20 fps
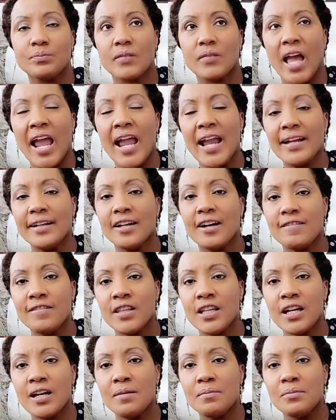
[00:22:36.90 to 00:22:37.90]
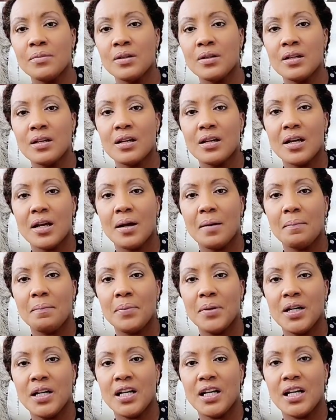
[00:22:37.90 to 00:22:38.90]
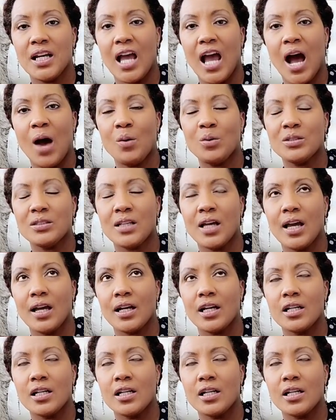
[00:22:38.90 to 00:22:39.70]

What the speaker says: eight of them, but I was like,